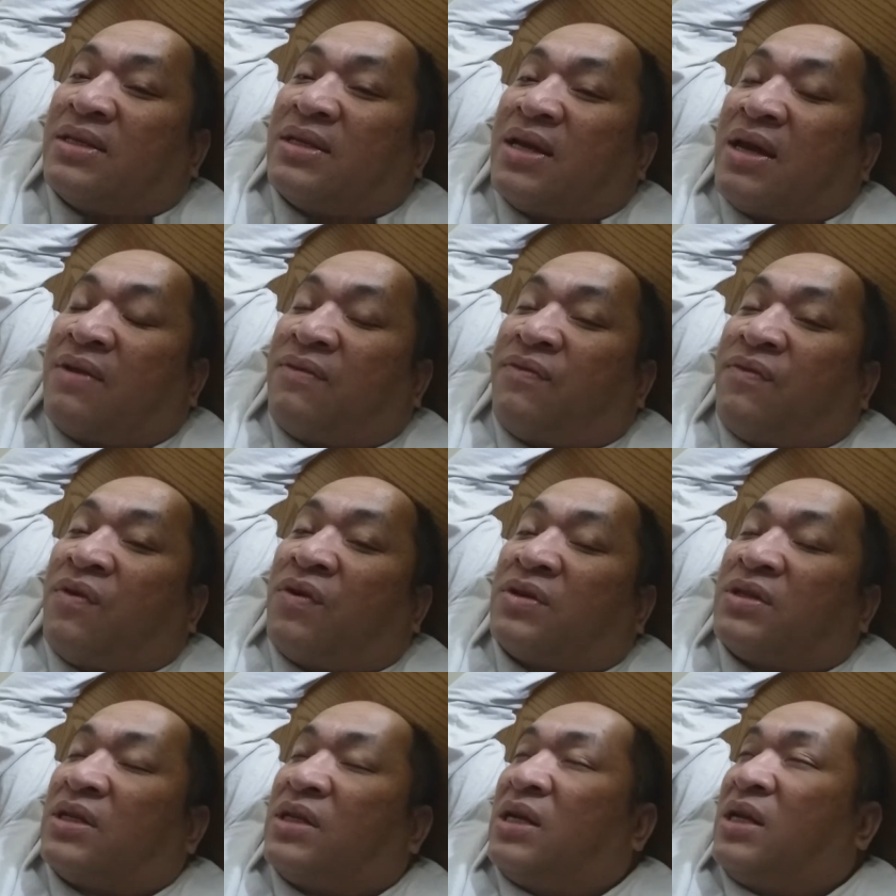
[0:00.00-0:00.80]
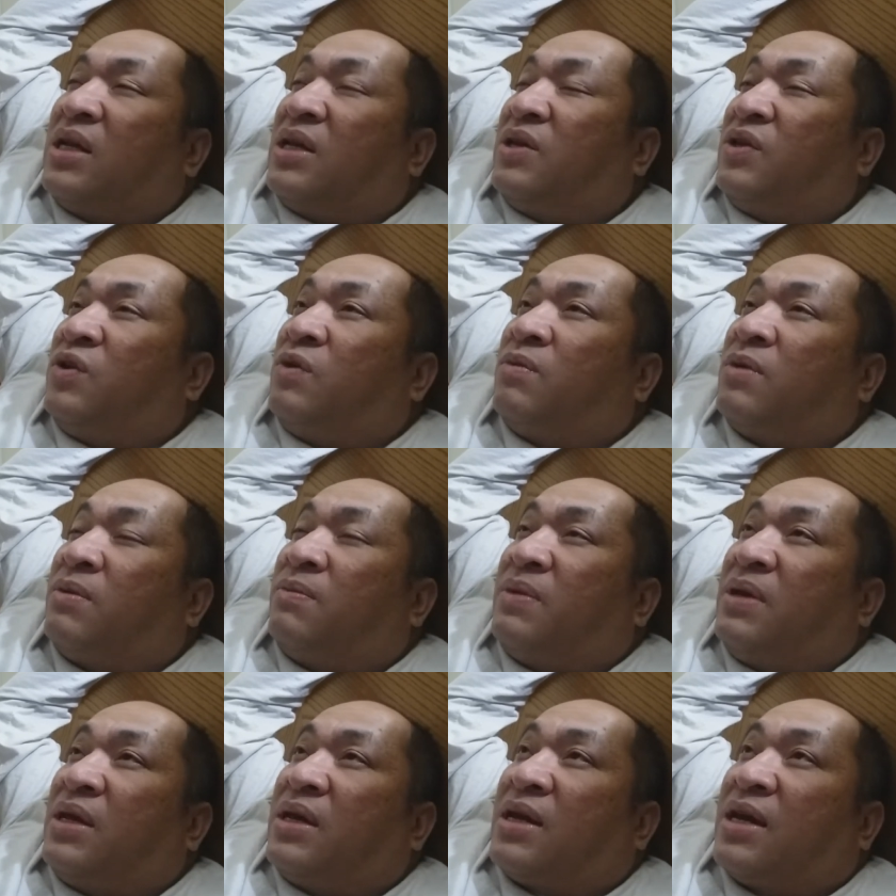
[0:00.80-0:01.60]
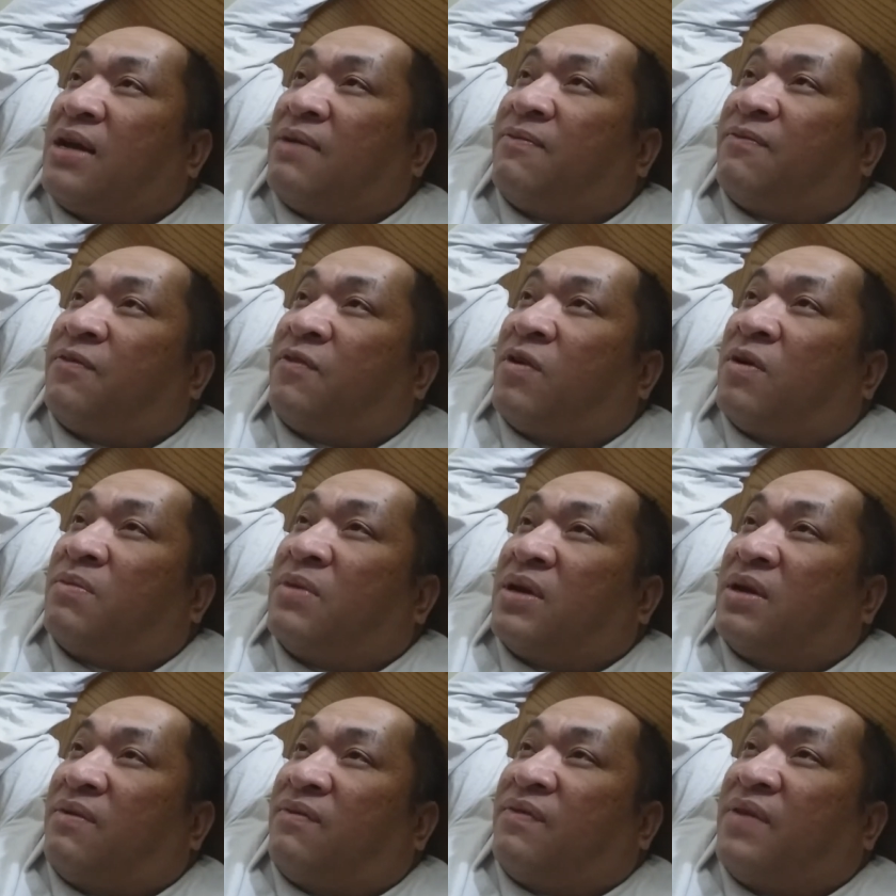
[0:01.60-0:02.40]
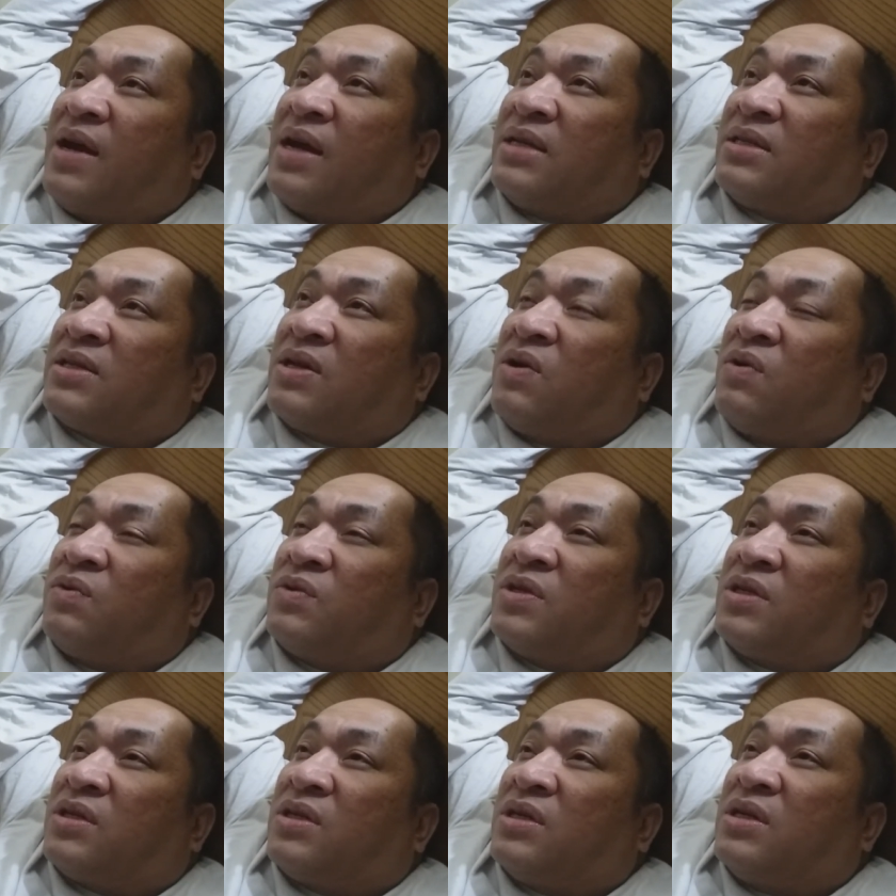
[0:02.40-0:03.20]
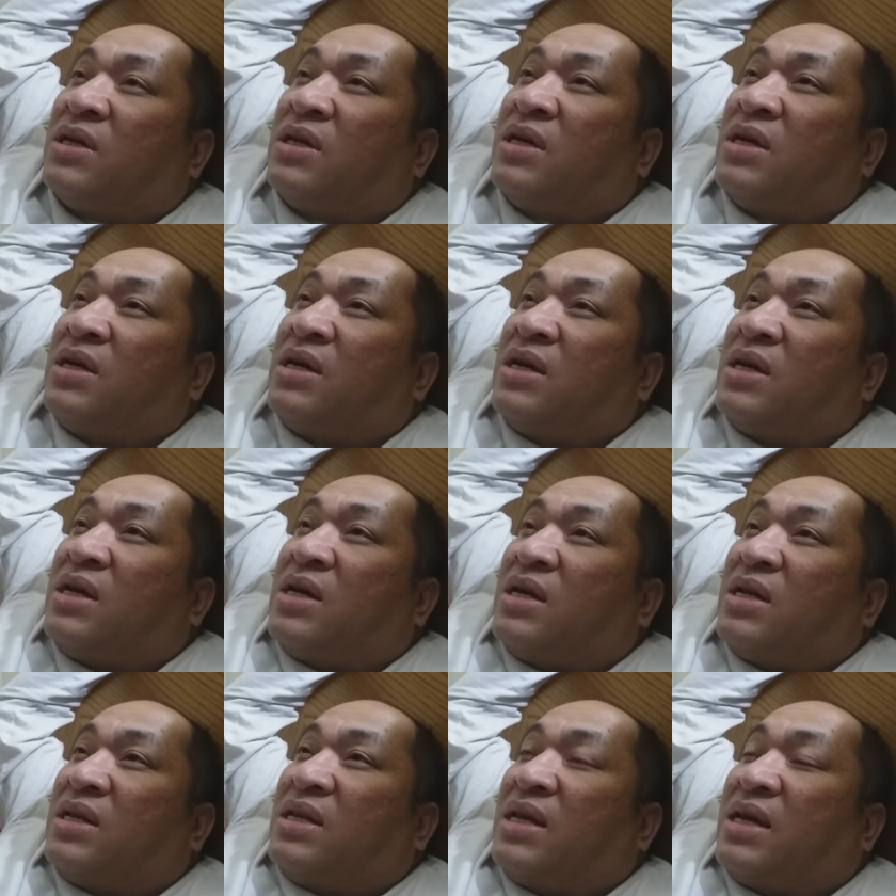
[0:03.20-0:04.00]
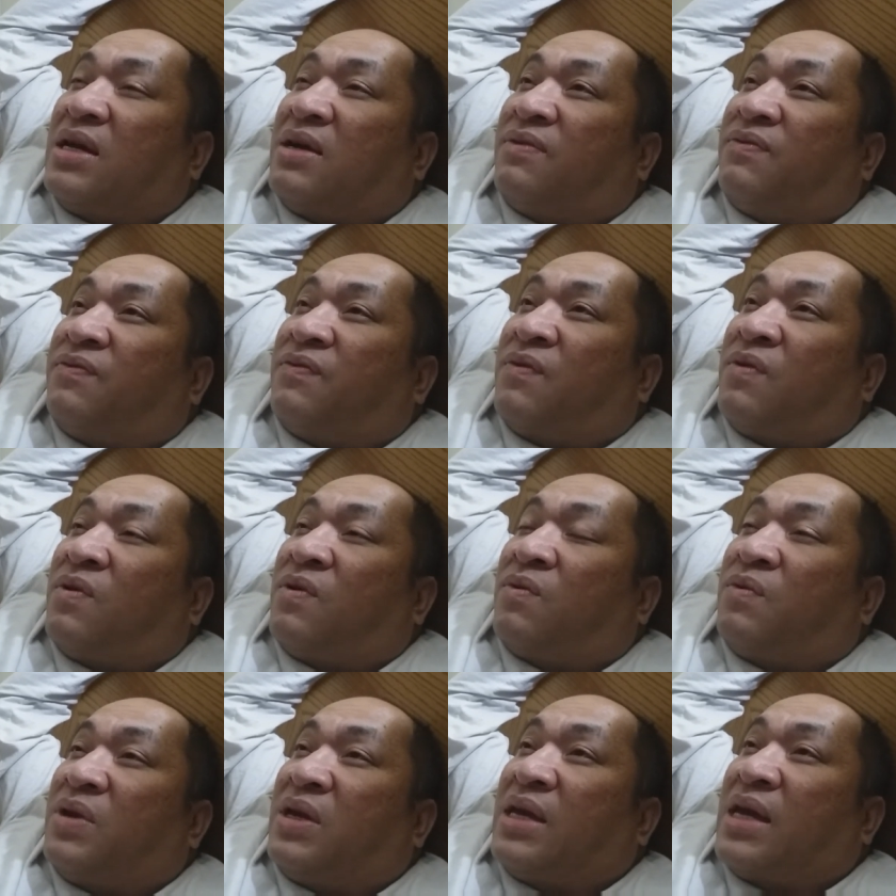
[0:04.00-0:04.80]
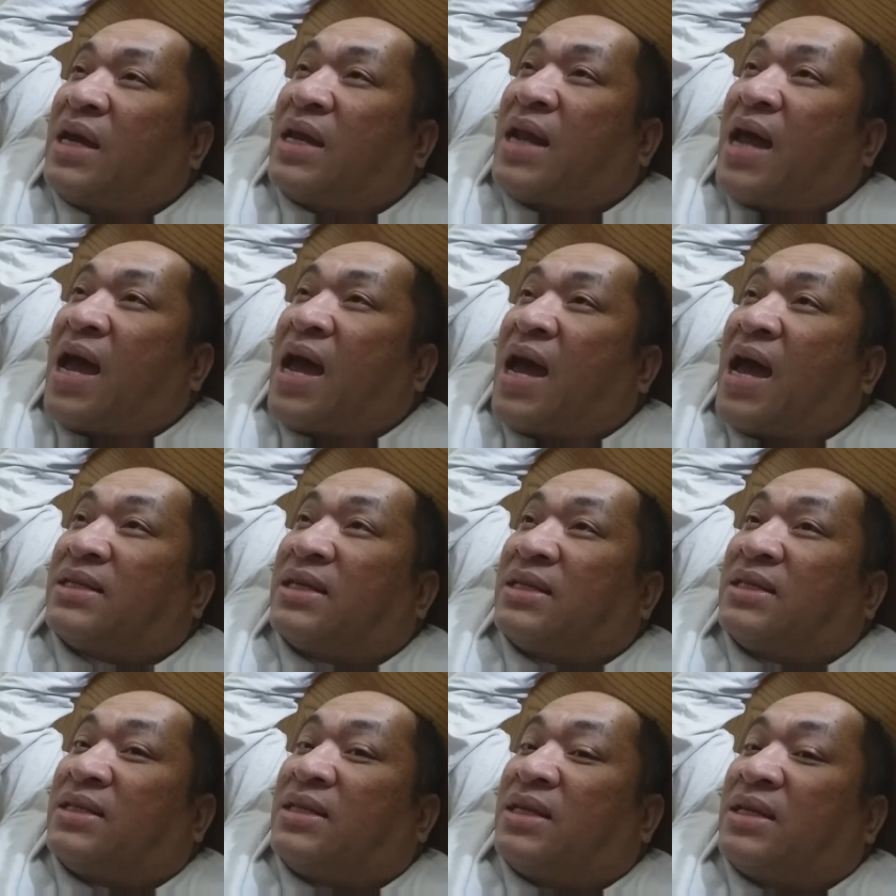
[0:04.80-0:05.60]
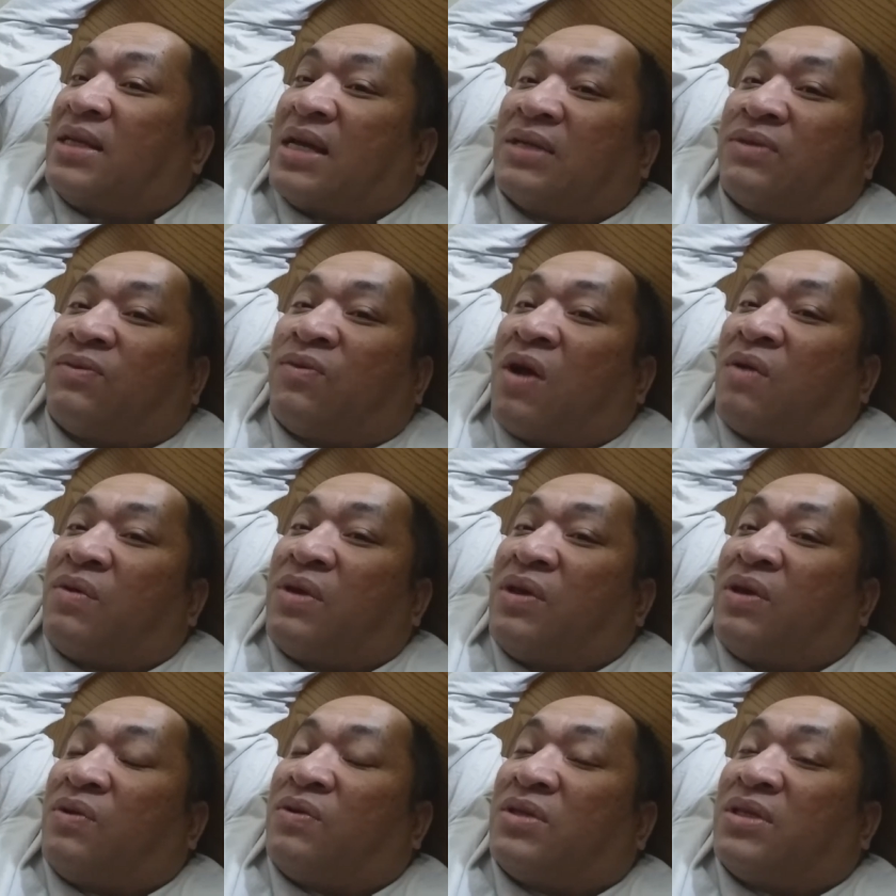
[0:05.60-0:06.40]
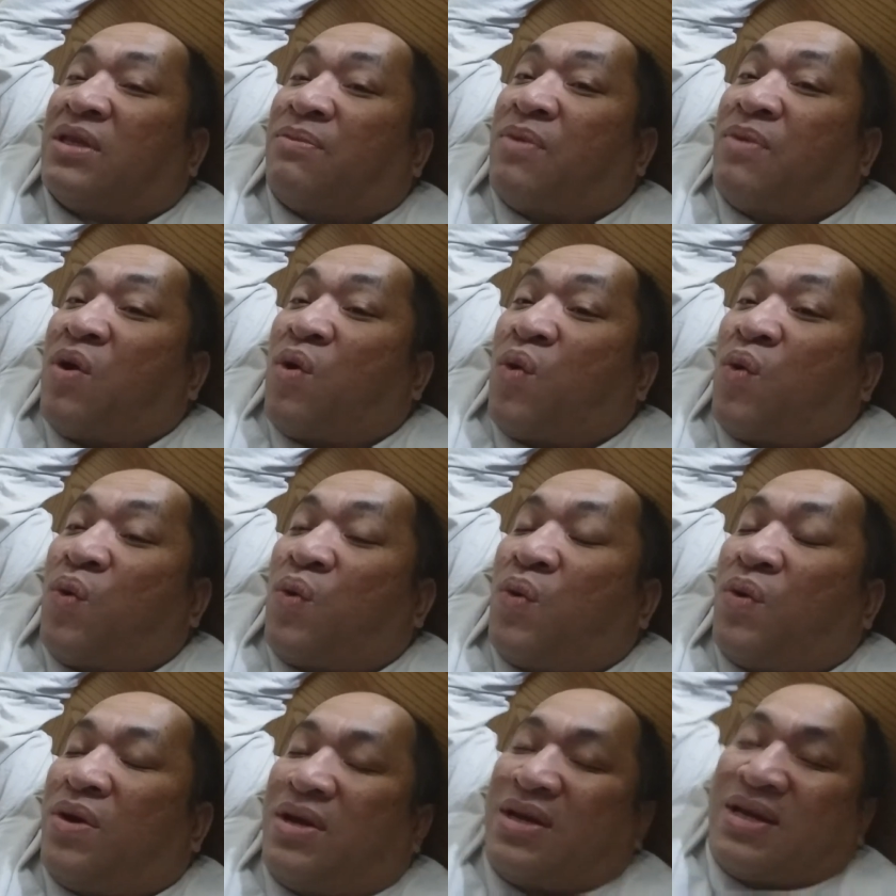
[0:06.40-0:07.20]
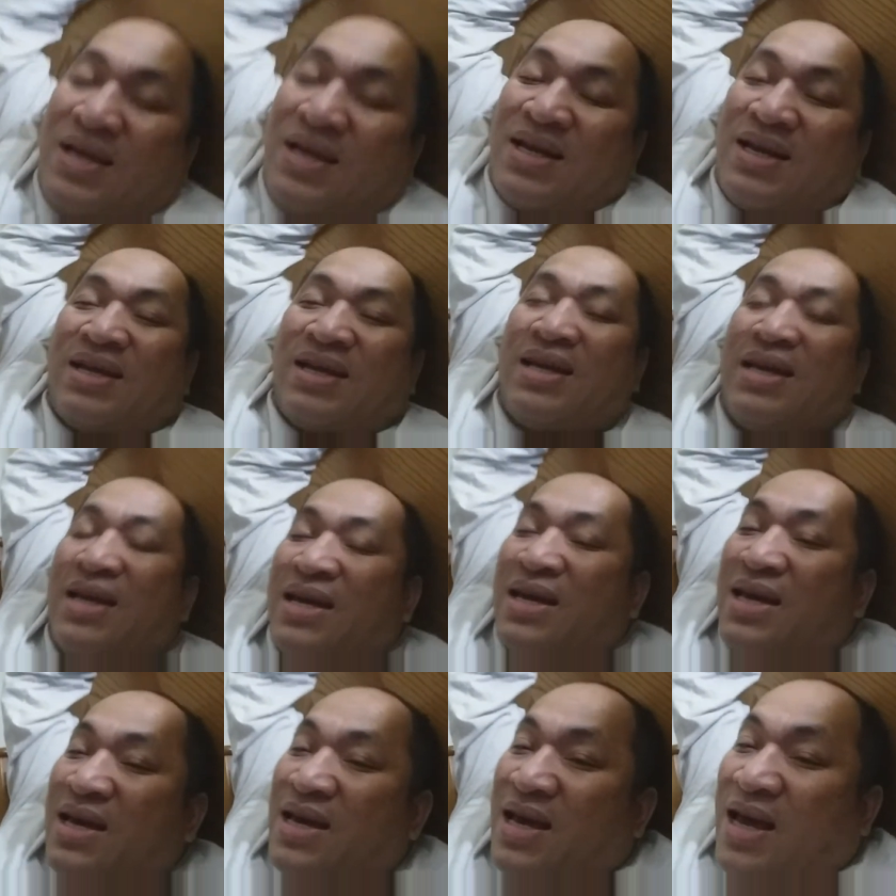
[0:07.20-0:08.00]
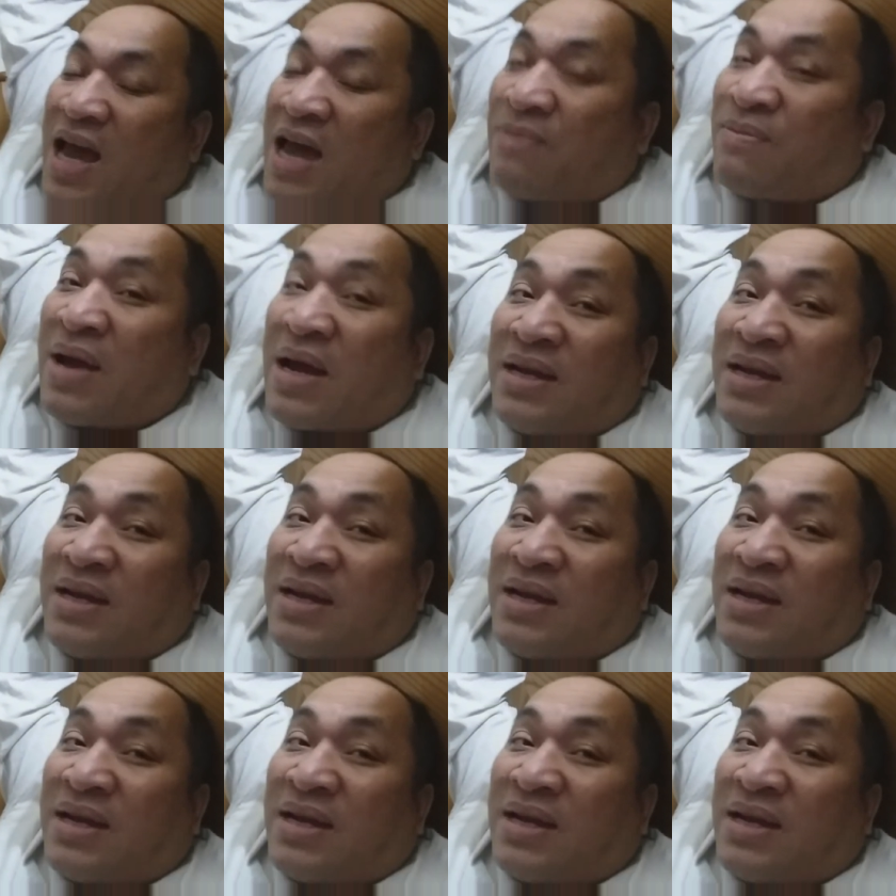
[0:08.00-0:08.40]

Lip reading: Unfortunately, human beings come from an advanced culture. Therefore, we can access it. That's why we use the bowl and my